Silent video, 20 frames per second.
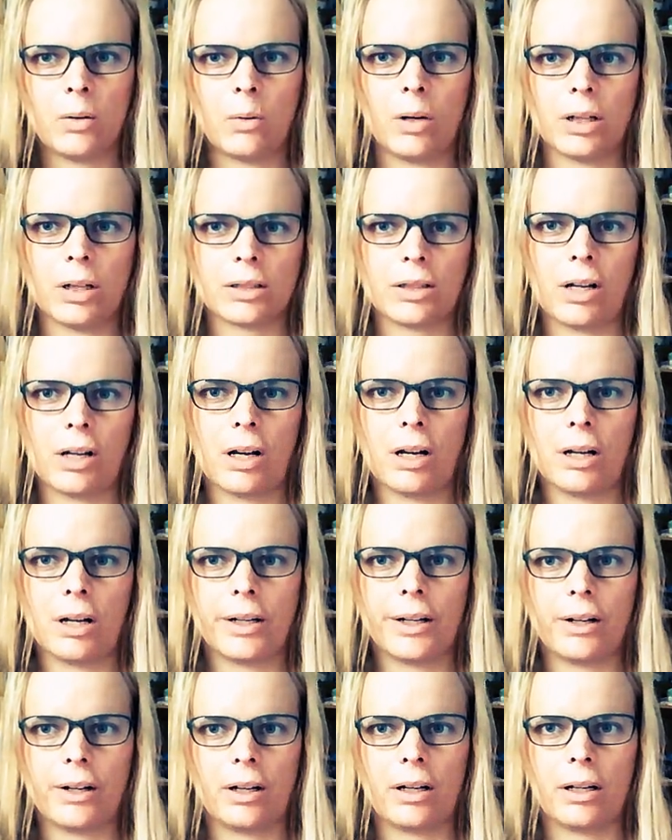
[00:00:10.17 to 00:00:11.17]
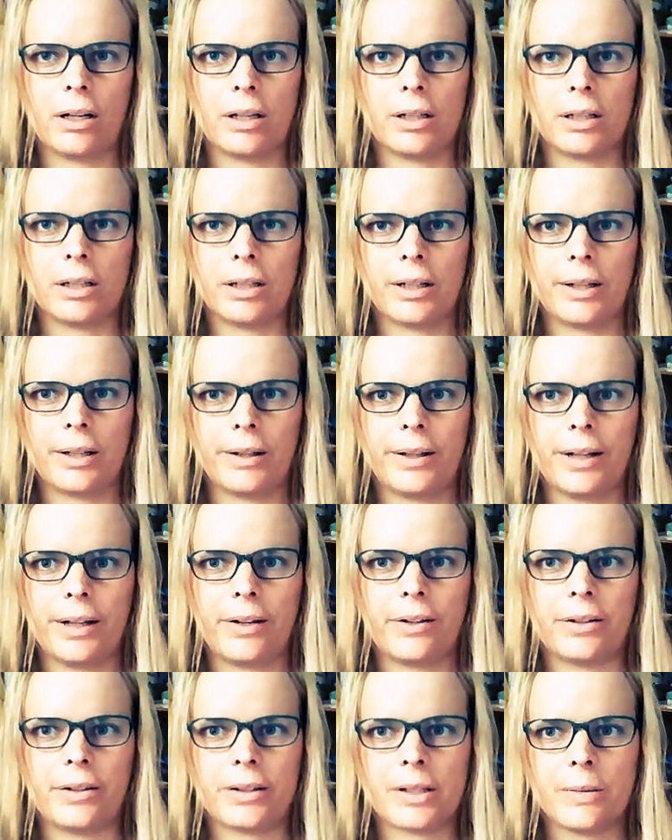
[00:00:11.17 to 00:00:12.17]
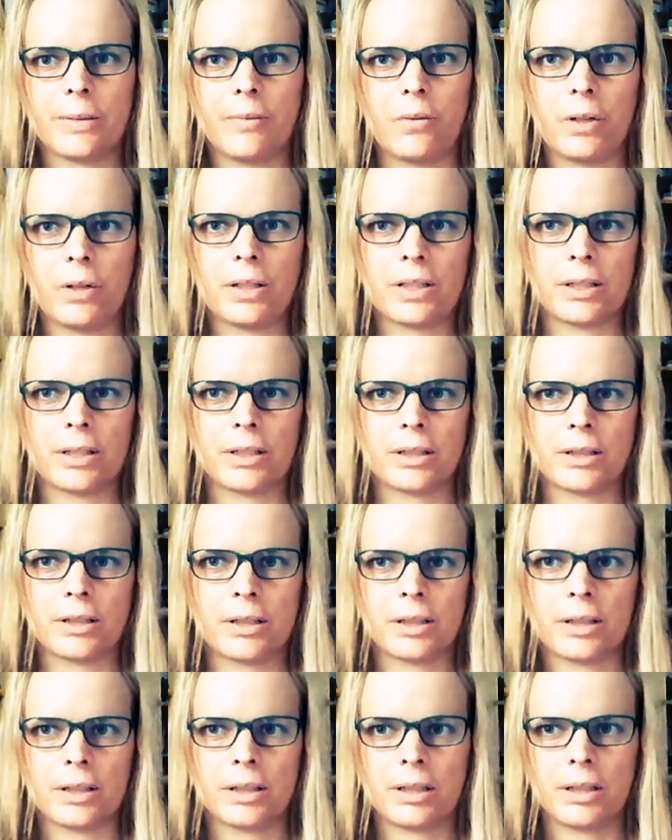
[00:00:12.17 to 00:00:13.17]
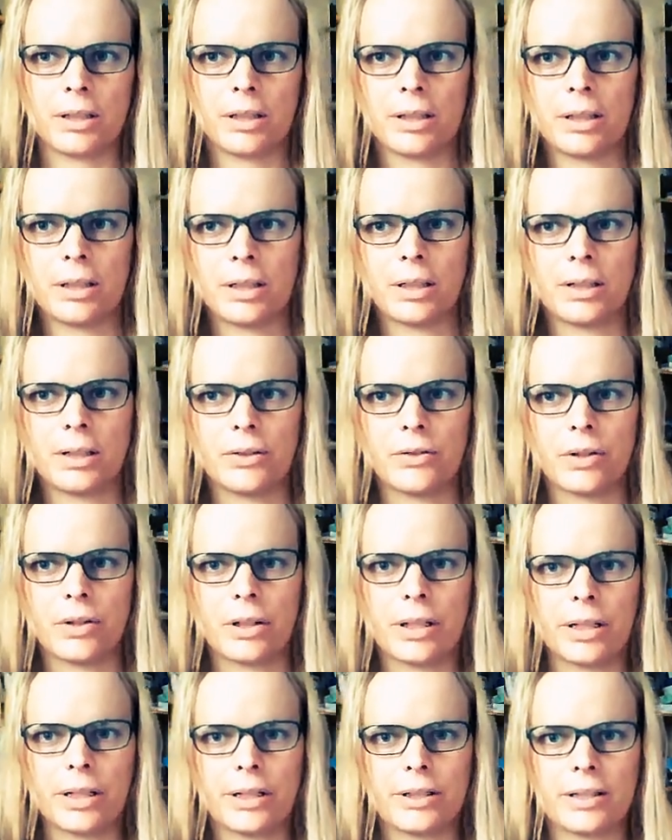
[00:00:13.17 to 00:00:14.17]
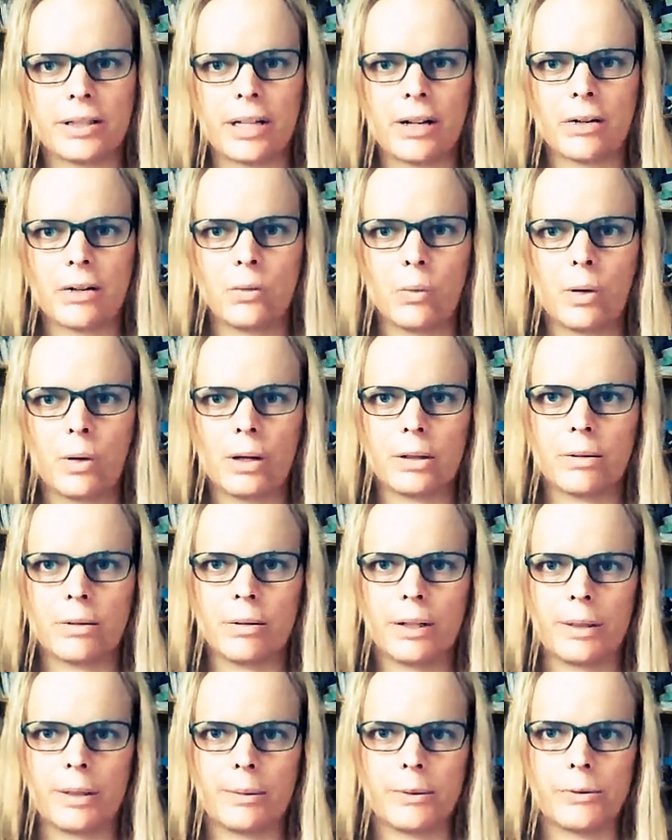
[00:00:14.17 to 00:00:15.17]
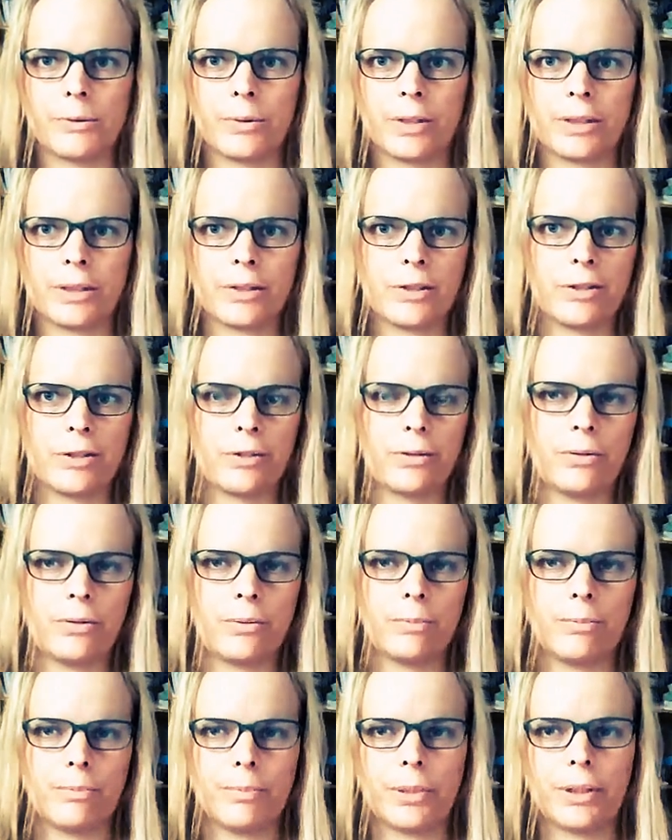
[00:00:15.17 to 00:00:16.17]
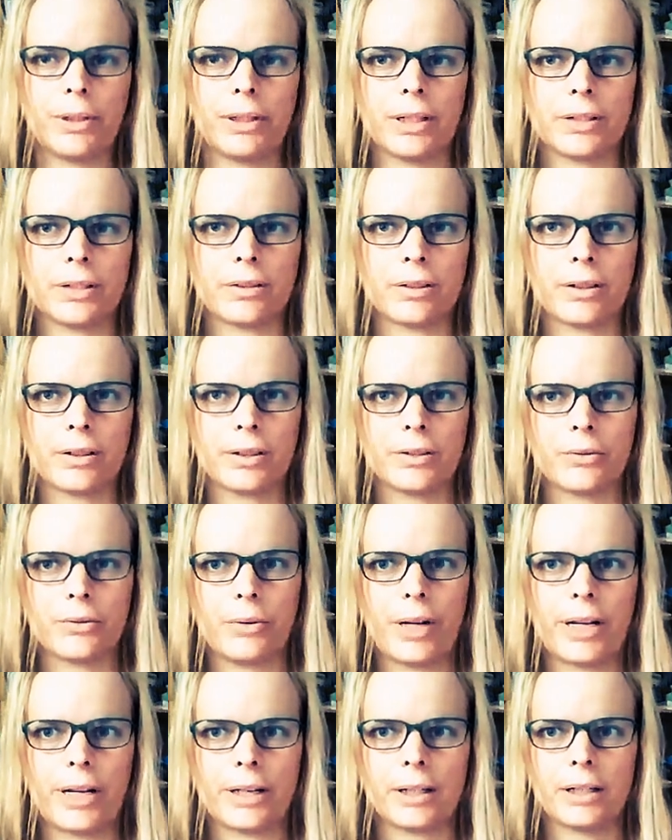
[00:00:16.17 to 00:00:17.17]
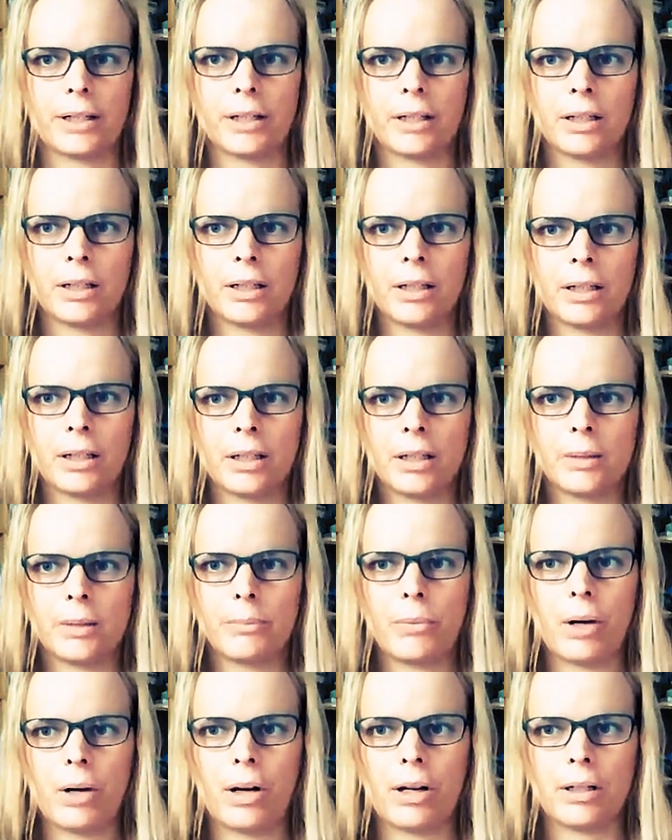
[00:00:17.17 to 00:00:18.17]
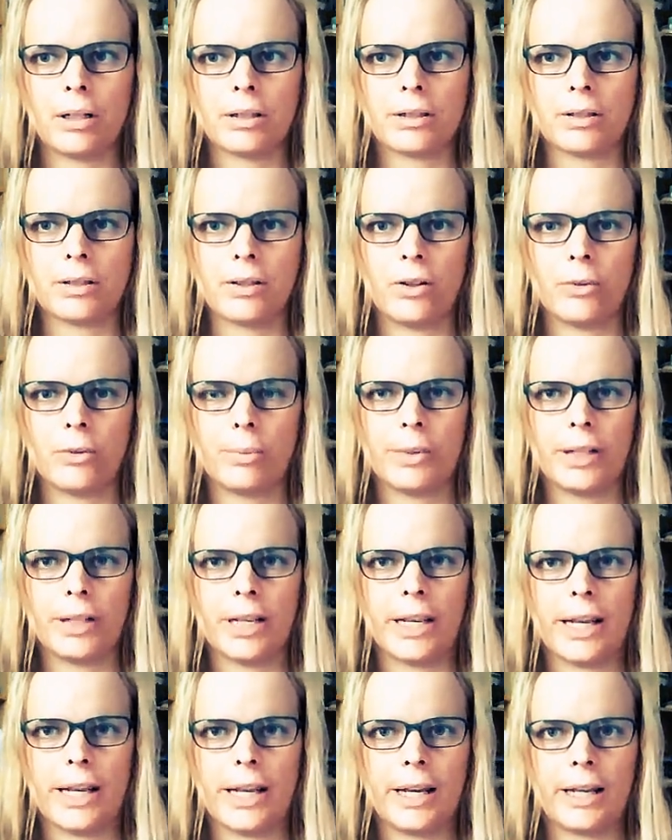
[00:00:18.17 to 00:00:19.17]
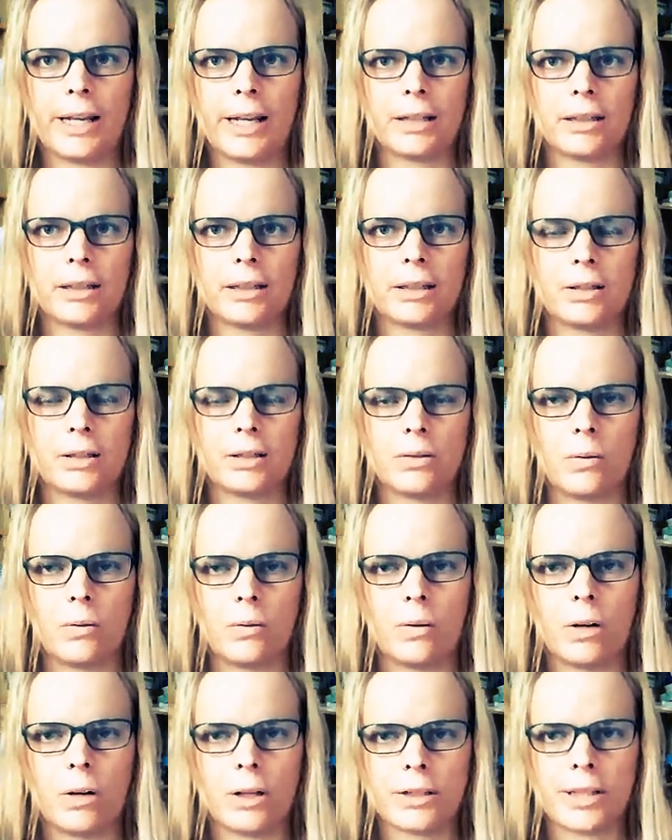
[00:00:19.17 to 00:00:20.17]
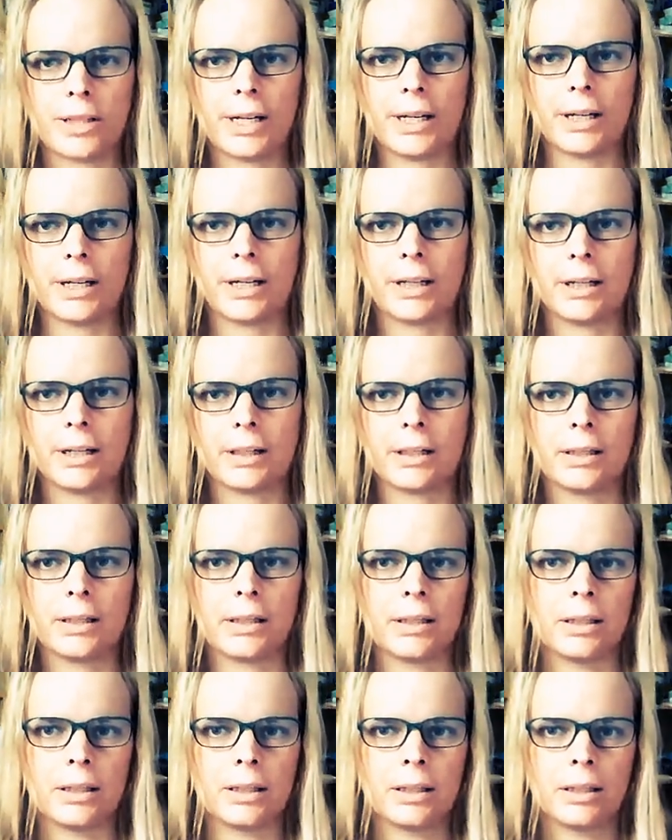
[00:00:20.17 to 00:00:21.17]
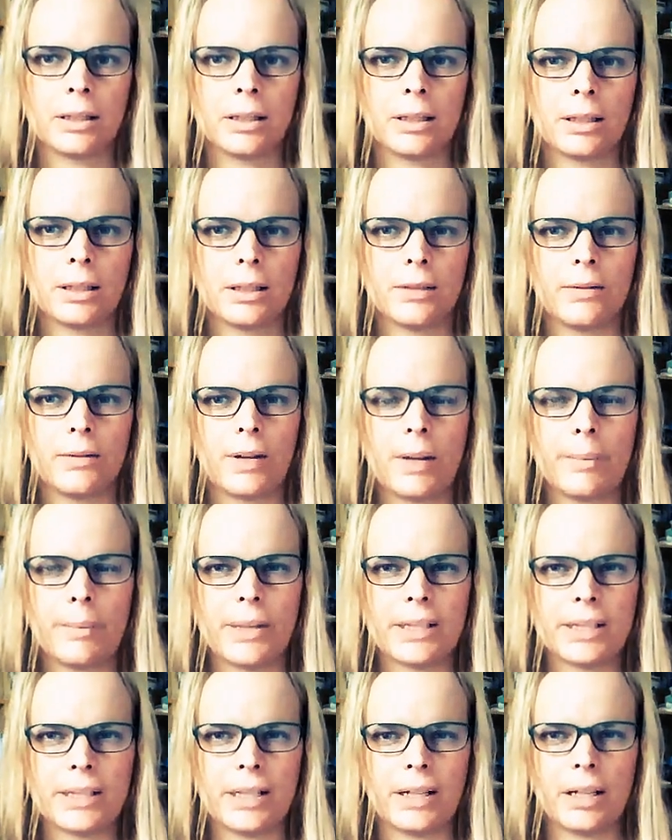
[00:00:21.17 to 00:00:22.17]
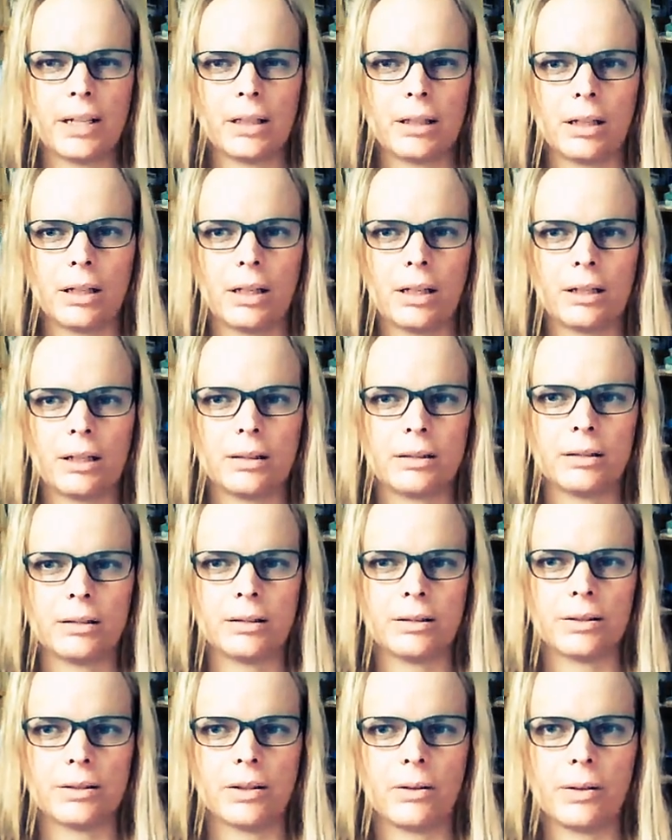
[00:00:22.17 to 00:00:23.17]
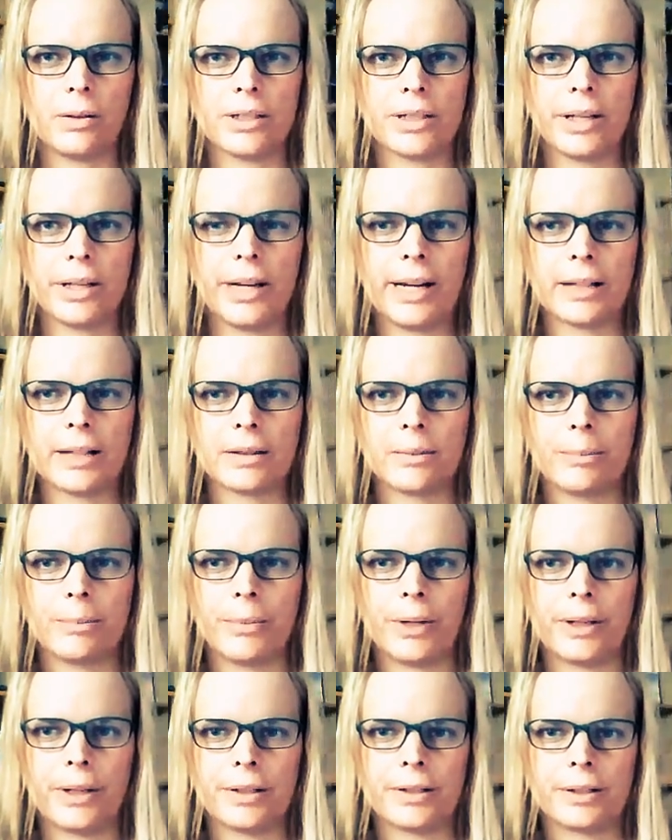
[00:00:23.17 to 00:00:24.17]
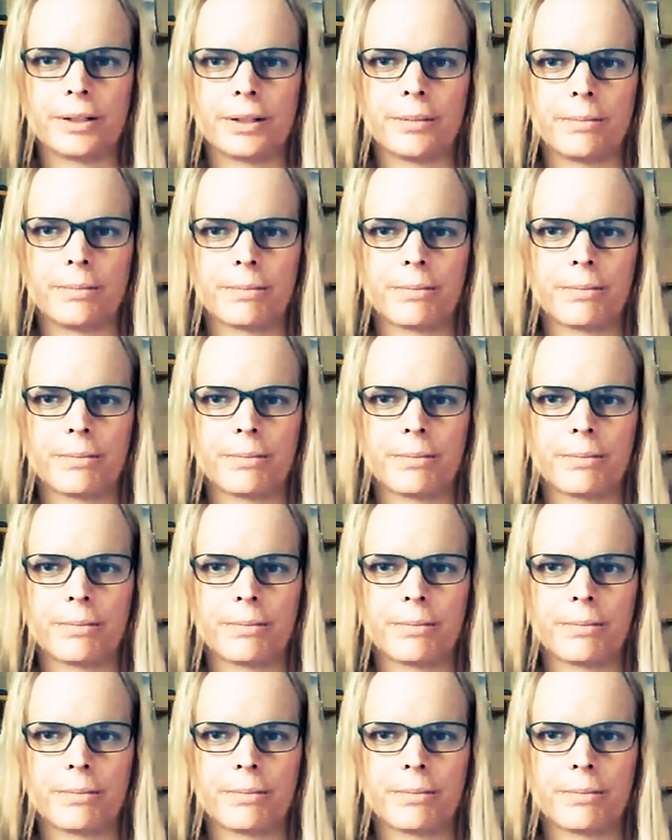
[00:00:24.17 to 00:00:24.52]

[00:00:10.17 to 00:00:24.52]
Walked on and on, and then heard some voices in drunkenness down a walkway between two buildings on his right. Paused, opened the gate, and walked in. If I miss it, he thought, there's always the next bus.